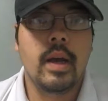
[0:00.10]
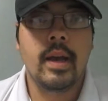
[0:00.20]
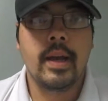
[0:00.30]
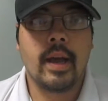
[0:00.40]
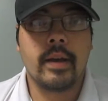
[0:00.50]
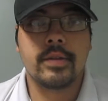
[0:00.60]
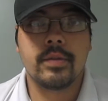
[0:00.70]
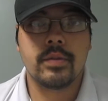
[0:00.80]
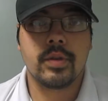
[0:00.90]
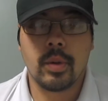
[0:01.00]
Hey guys,
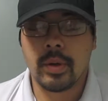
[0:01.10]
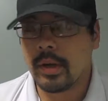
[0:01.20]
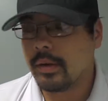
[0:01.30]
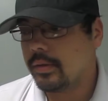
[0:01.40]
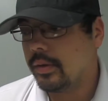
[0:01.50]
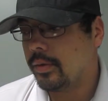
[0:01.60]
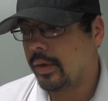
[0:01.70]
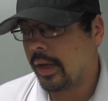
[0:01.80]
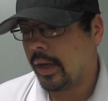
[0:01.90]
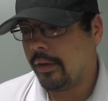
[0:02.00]
Joe here,
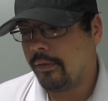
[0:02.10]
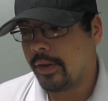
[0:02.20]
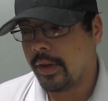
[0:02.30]
doing a